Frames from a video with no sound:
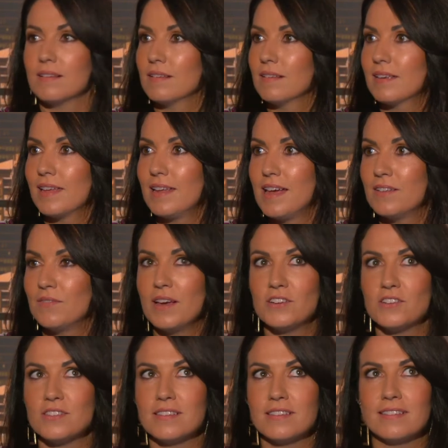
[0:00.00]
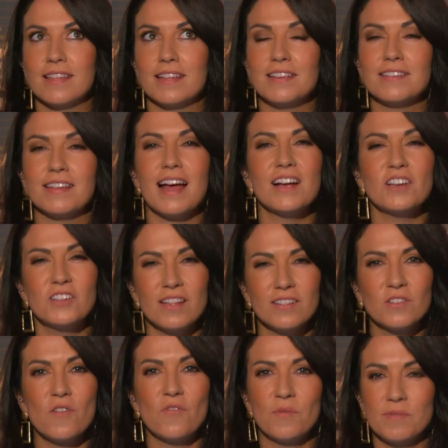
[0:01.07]
get out of agencies. And then you said, actually, let's
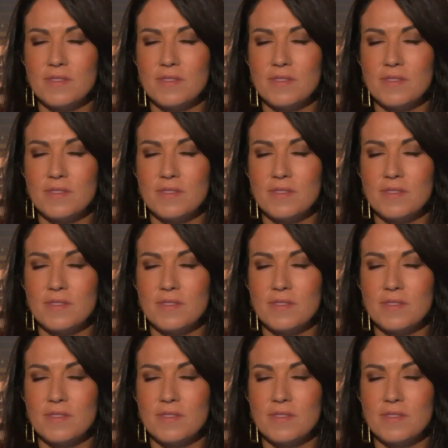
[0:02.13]
go from